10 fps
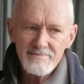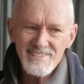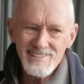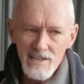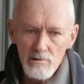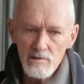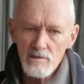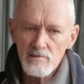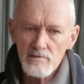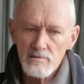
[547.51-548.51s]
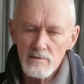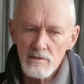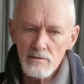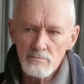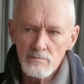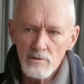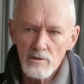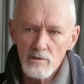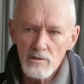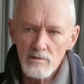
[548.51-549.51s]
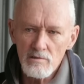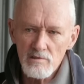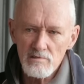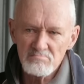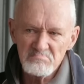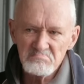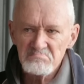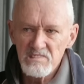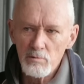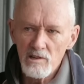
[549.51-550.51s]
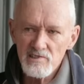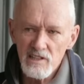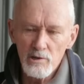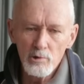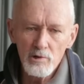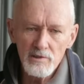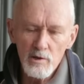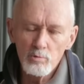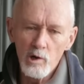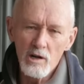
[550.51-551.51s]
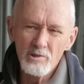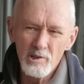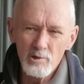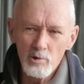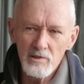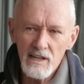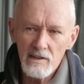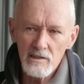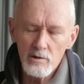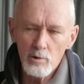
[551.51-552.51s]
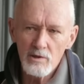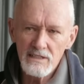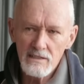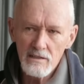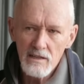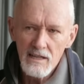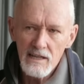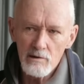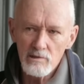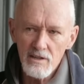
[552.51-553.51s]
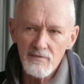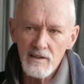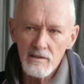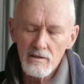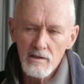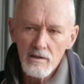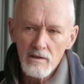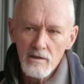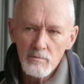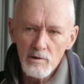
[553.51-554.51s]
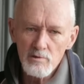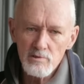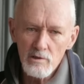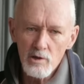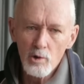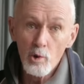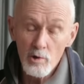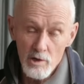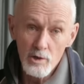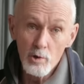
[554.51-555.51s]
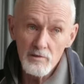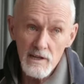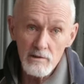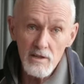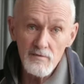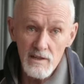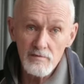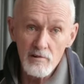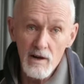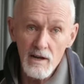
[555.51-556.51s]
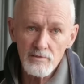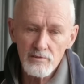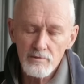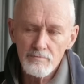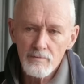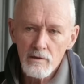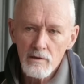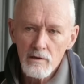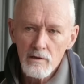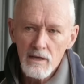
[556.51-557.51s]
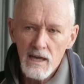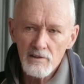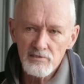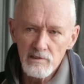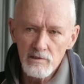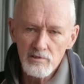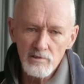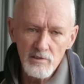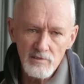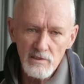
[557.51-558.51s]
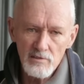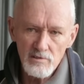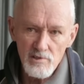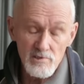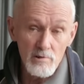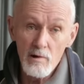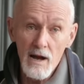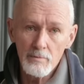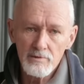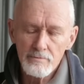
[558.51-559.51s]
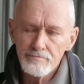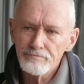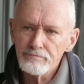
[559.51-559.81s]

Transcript: serious, you might say not an ordinary event, but it was an ordinary event for us, how serious these things can just erupt.